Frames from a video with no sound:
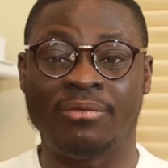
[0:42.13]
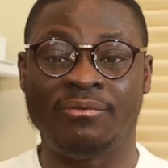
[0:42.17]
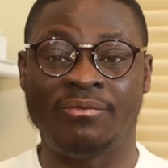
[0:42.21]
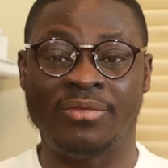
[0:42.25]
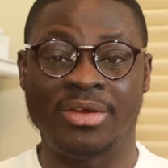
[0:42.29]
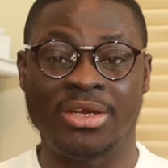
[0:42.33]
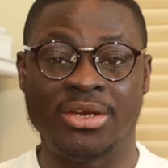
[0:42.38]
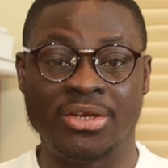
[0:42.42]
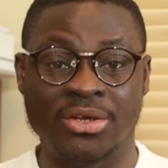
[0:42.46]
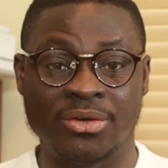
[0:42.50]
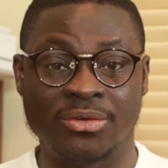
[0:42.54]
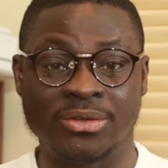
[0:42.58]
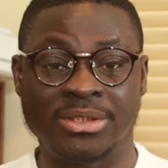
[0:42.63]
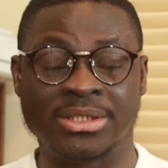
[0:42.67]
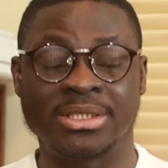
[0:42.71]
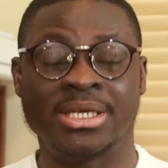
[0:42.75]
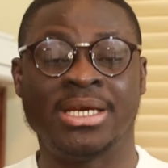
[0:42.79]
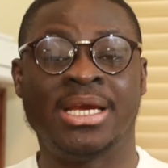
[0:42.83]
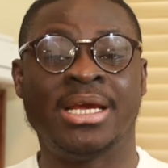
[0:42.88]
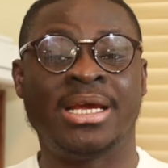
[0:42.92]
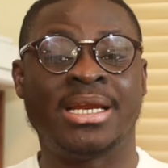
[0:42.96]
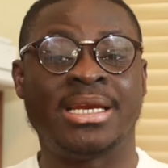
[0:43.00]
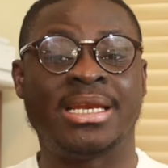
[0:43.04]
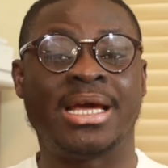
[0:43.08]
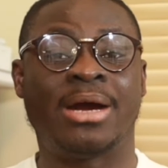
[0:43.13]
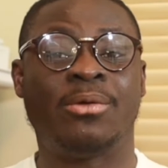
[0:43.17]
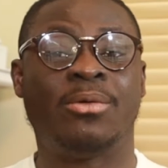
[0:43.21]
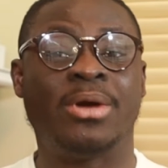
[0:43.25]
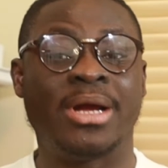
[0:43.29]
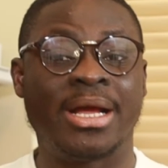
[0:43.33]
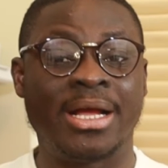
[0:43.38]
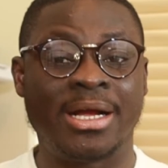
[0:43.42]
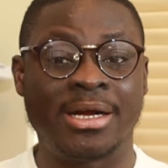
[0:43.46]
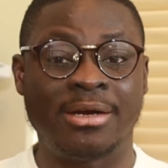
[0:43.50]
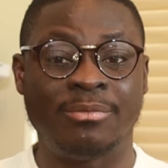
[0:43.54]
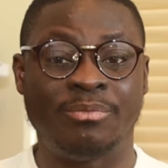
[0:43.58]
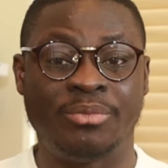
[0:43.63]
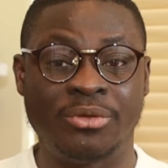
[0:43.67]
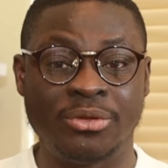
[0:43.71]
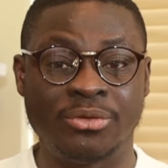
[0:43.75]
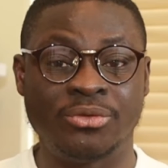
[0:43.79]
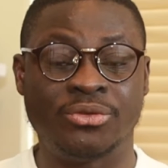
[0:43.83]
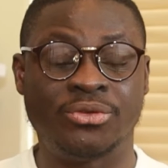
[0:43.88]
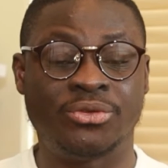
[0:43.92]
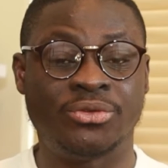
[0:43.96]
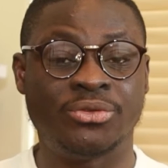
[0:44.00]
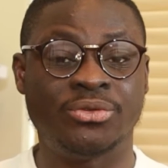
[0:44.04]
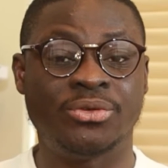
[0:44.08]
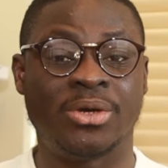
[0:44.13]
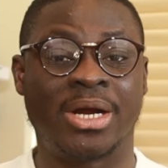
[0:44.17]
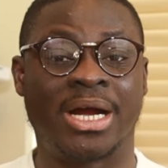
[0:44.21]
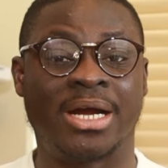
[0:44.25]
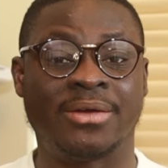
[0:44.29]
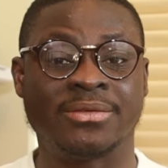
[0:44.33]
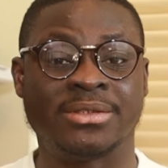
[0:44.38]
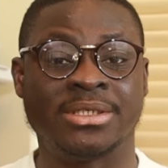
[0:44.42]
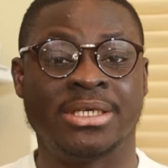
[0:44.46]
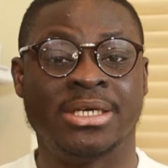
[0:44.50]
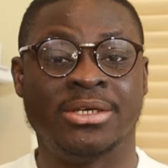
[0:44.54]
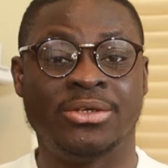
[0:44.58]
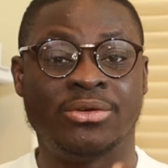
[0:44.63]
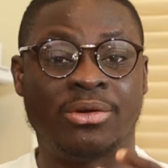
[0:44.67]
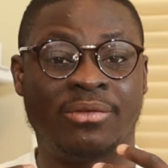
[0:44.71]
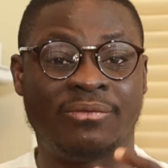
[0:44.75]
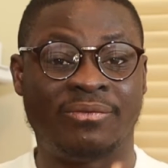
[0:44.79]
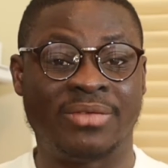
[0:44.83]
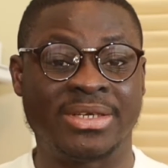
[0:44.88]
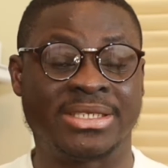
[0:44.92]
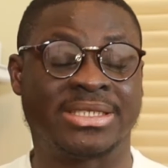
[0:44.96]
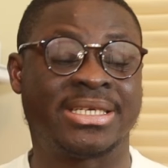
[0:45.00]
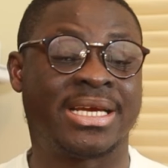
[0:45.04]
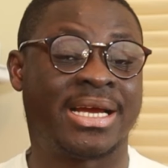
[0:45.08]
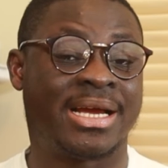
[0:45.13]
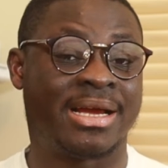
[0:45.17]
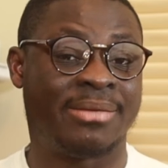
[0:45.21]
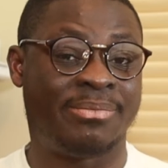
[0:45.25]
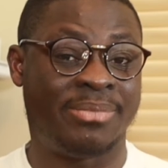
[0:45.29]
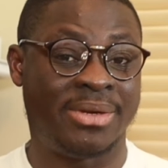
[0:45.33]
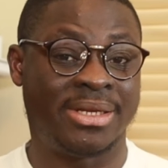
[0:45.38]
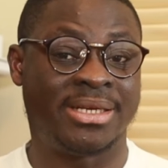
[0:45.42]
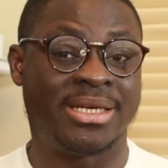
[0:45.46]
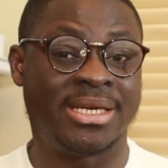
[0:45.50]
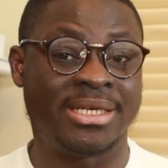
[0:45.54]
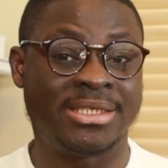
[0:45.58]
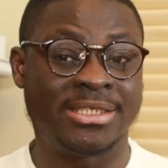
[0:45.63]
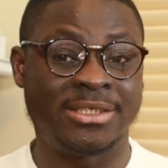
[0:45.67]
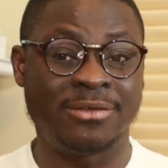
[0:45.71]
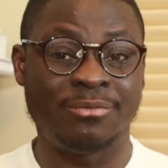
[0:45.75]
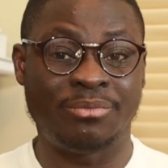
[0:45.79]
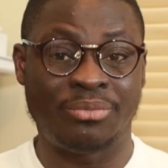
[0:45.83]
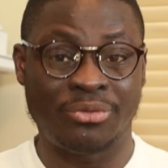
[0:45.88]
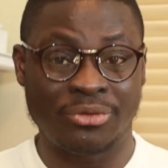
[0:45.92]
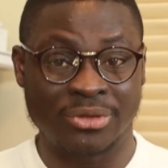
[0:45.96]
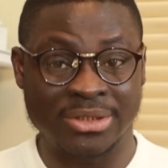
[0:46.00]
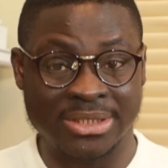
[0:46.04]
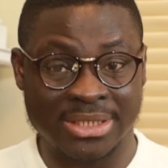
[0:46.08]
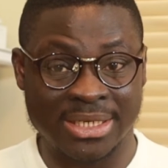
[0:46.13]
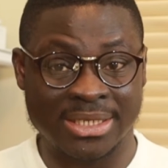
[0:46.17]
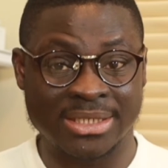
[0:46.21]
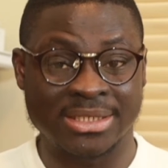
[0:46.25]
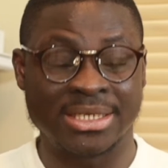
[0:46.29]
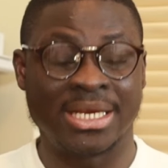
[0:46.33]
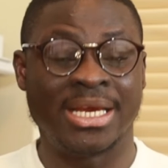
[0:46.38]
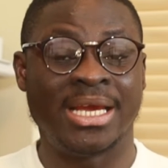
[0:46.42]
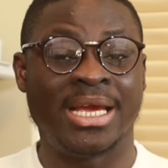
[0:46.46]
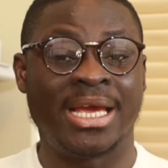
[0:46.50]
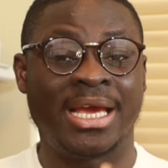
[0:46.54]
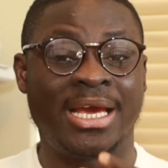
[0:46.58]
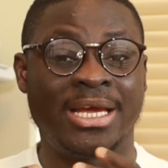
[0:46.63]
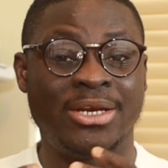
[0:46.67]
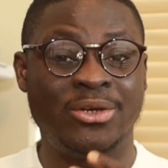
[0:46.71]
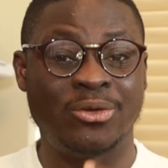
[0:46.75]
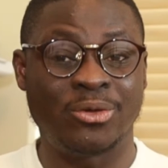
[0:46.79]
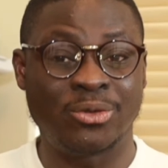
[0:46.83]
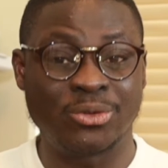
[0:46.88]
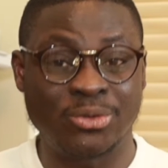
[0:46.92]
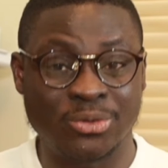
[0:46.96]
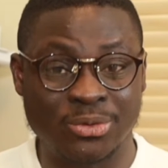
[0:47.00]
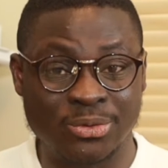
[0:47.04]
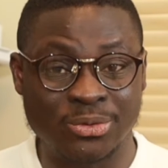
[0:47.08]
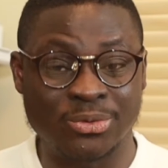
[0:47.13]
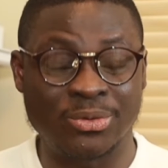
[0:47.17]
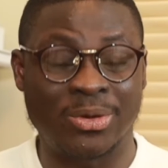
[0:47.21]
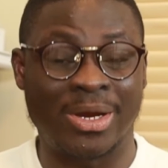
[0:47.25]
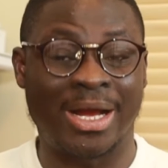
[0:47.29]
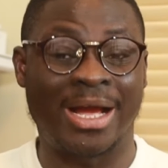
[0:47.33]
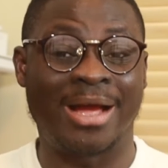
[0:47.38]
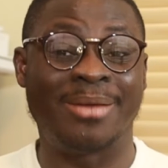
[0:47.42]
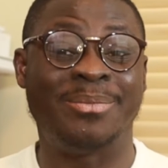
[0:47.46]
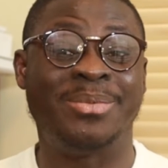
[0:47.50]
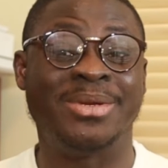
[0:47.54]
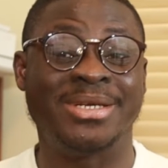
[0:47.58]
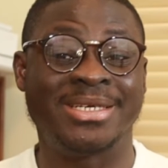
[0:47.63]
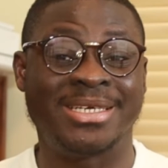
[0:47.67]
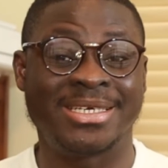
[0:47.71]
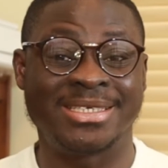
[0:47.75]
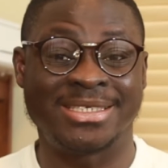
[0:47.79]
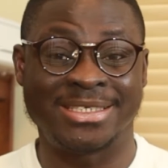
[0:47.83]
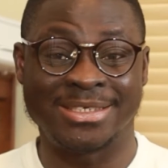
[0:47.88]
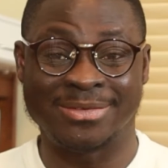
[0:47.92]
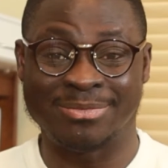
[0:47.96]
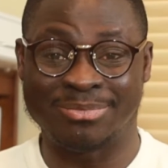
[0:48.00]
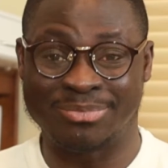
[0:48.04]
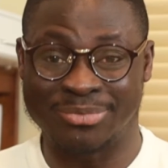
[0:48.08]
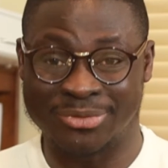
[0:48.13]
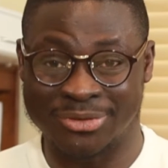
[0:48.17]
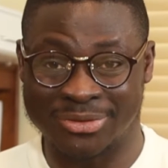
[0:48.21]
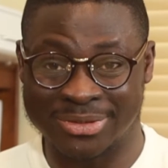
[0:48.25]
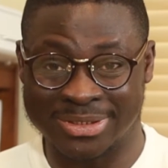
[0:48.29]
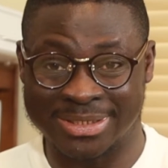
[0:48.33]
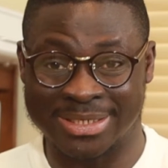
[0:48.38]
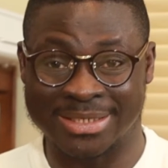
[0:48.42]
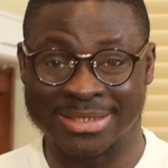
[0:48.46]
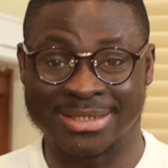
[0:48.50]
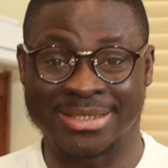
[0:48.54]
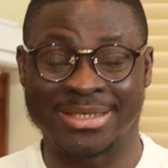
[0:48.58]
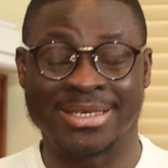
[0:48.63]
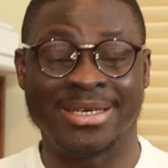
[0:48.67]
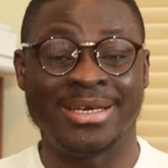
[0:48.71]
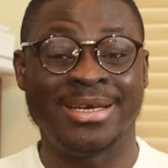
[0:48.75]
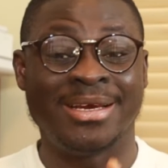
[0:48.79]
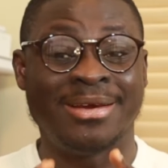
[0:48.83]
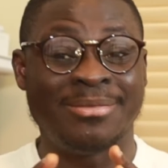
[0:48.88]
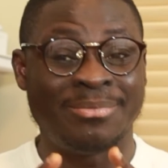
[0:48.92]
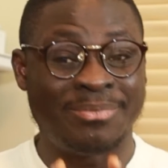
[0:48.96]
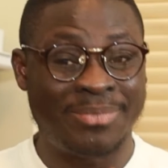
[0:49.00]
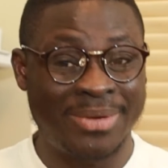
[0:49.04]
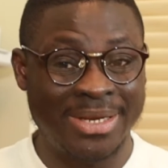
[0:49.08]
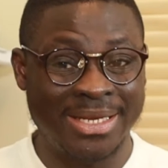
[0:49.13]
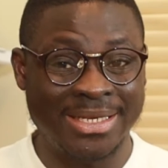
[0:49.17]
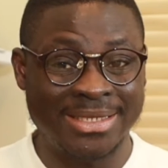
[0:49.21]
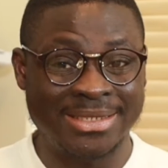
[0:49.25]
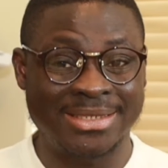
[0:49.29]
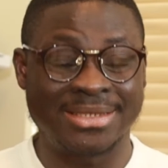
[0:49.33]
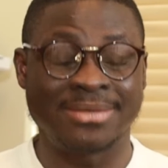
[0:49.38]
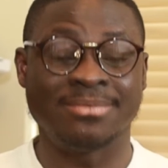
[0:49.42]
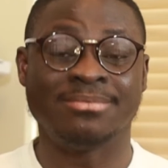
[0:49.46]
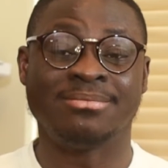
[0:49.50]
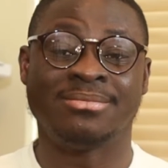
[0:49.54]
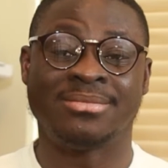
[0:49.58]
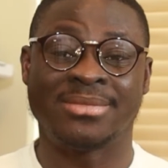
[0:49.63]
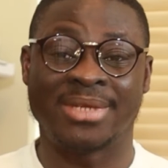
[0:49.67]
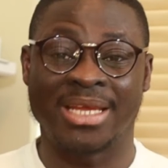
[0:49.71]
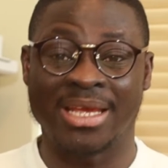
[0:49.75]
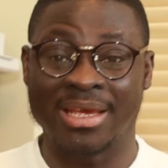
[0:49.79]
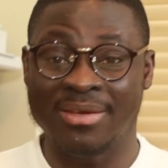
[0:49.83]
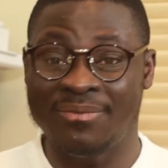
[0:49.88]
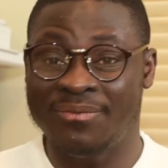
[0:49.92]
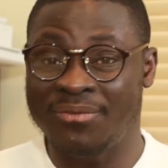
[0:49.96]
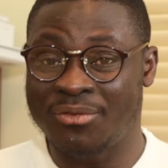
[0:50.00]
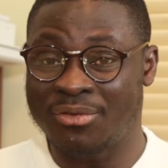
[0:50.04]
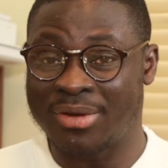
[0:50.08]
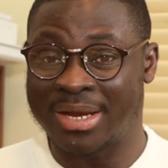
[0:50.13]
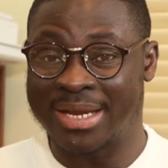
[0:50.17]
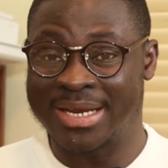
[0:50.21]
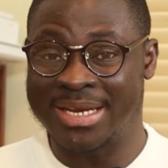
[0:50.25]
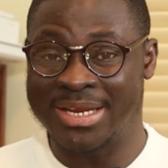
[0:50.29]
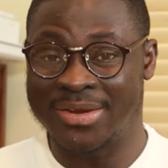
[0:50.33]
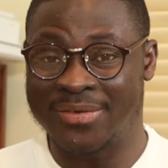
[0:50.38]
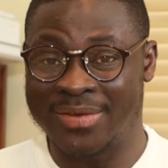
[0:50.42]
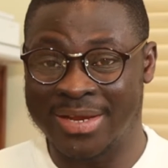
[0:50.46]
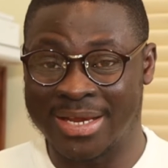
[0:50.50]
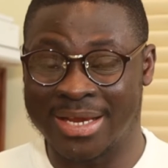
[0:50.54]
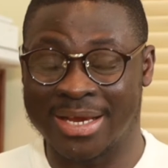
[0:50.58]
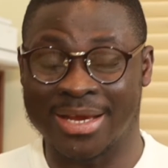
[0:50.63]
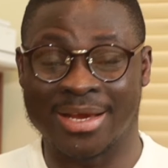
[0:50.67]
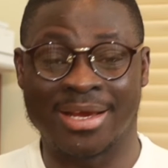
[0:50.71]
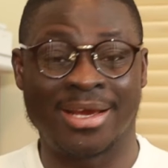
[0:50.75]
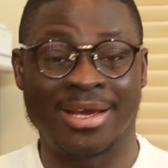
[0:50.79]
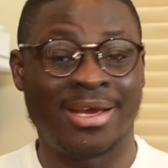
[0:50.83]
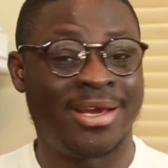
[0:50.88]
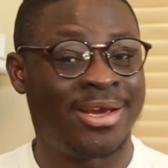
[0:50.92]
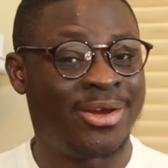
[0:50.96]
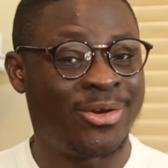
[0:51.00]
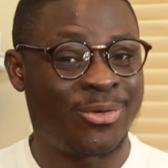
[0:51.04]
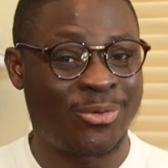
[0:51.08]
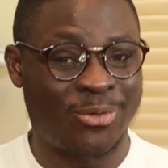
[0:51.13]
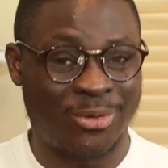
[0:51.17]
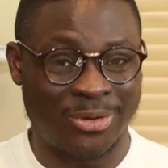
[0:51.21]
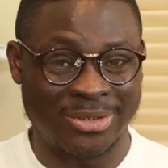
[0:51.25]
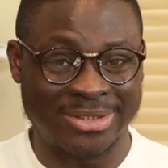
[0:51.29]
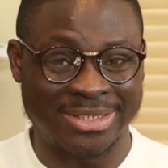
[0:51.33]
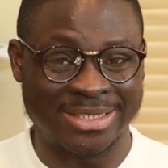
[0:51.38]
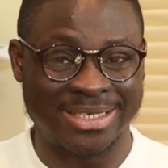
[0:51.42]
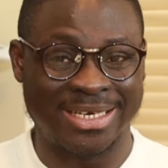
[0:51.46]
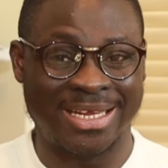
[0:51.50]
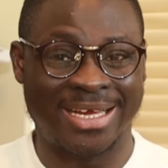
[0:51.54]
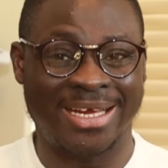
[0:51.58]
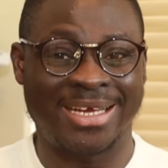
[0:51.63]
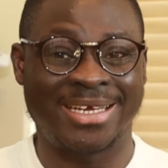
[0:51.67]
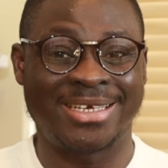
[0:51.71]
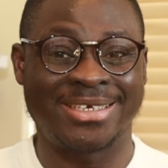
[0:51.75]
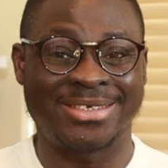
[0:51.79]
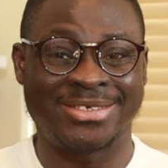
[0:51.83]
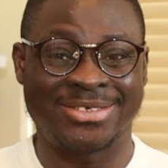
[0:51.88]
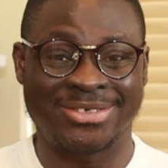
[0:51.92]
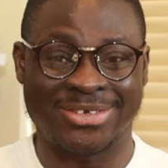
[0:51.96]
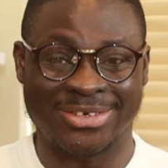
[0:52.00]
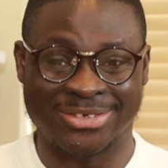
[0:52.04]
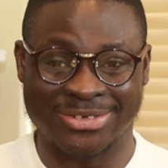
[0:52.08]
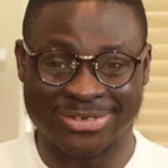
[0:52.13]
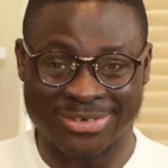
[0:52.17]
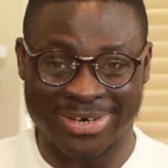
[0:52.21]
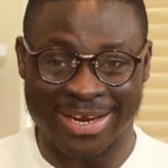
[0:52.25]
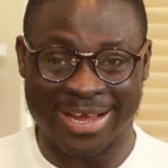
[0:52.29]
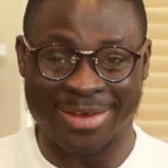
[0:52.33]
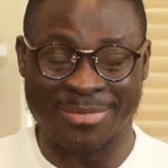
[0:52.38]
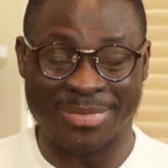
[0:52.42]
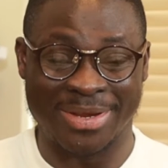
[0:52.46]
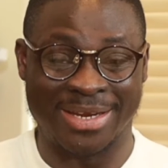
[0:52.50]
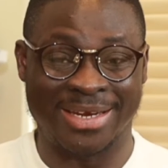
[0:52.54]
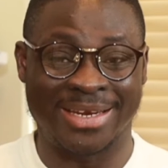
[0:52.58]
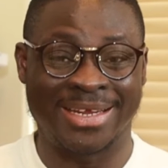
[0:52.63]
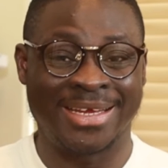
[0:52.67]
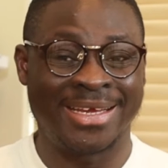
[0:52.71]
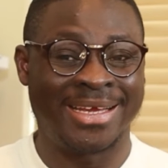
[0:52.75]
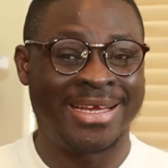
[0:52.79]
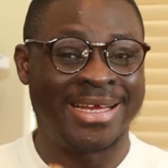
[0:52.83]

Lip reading: of videos that will help you throughout your visa application process and your school application process. Please, if you are new here, consider subscribing,